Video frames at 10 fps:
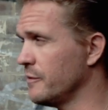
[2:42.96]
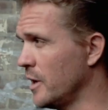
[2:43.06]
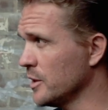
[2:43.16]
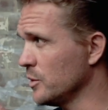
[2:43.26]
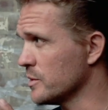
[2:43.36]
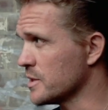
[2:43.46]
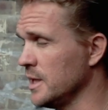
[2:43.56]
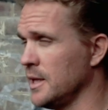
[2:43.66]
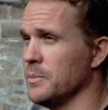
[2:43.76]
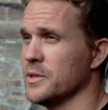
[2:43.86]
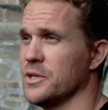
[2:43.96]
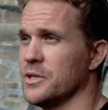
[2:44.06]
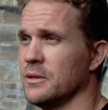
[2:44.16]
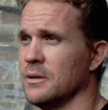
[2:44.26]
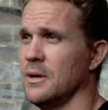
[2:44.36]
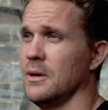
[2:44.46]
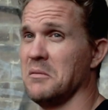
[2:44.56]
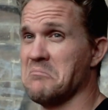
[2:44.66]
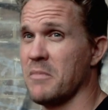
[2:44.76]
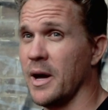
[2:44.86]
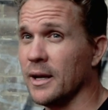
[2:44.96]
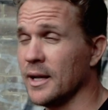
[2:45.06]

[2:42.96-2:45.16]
find a good sneaky position, and